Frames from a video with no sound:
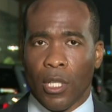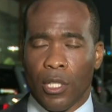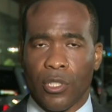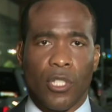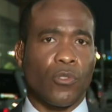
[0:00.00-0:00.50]
He
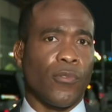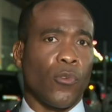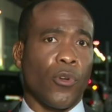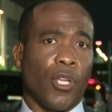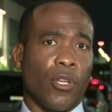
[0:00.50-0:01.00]
is scheduled
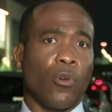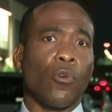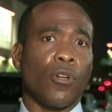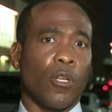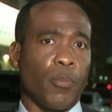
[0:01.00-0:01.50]
for a
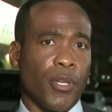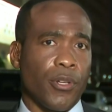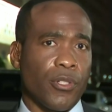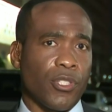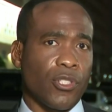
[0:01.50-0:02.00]
court
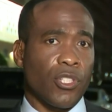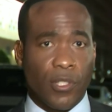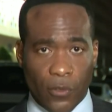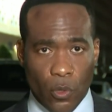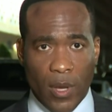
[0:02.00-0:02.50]
appearance in
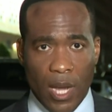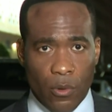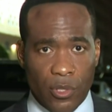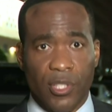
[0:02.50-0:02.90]
just a few hours,